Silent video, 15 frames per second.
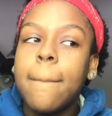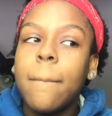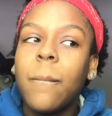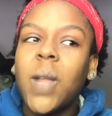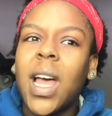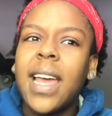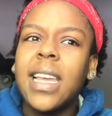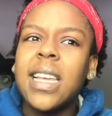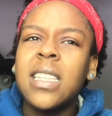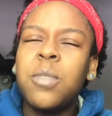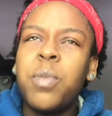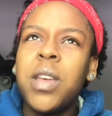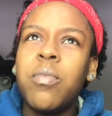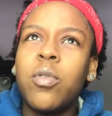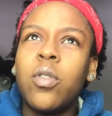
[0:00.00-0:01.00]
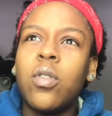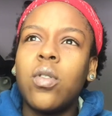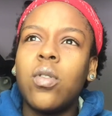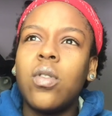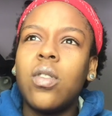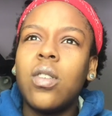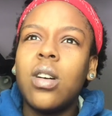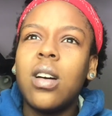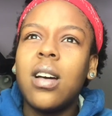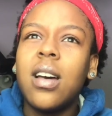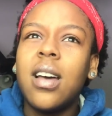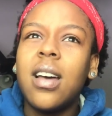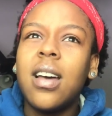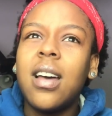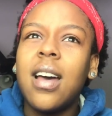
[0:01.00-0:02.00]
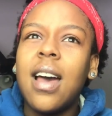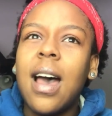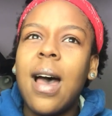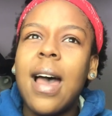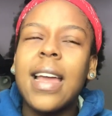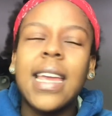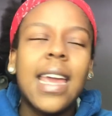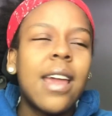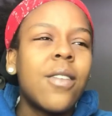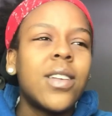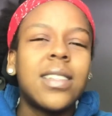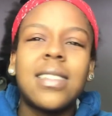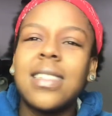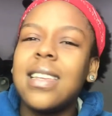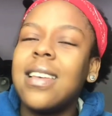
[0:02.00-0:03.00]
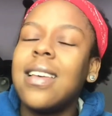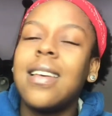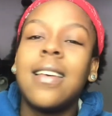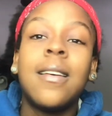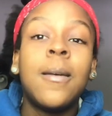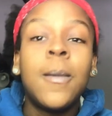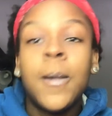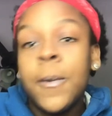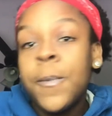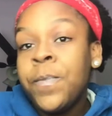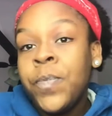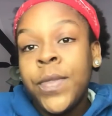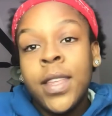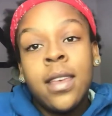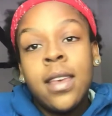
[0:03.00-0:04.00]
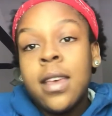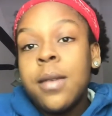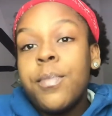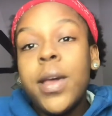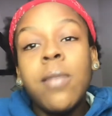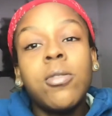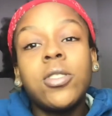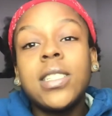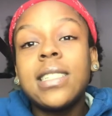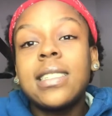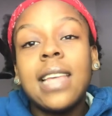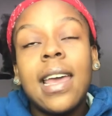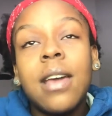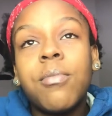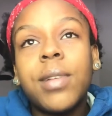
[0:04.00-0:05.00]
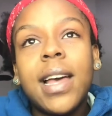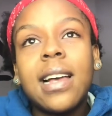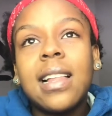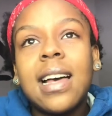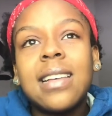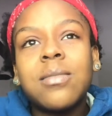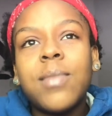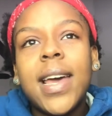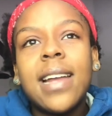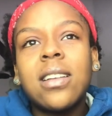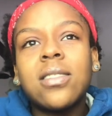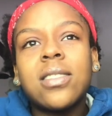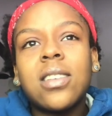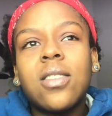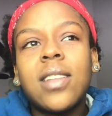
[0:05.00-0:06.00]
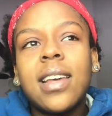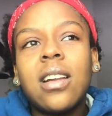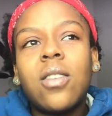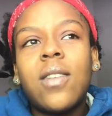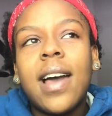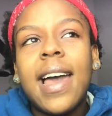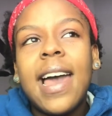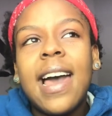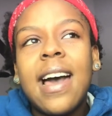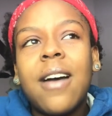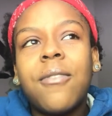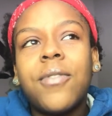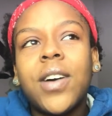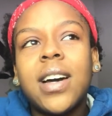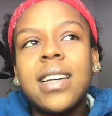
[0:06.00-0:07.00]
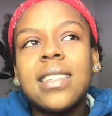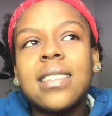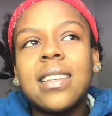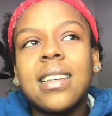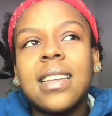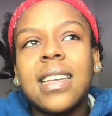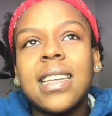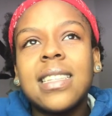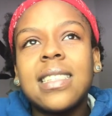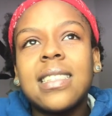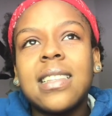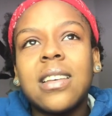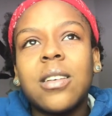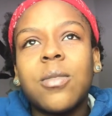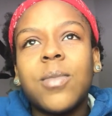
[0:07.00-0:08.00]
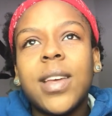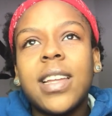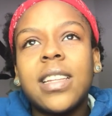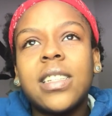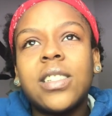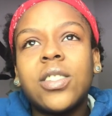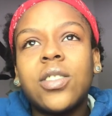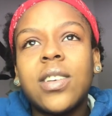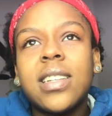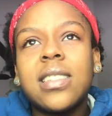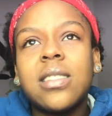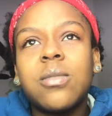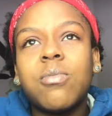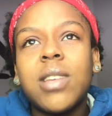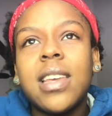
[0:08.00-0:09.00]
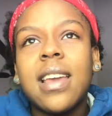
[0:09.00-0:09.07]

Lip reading: Like, it's people, I guarantee, people just saying Black Lives Matter so they don't have us against them, and it stresses me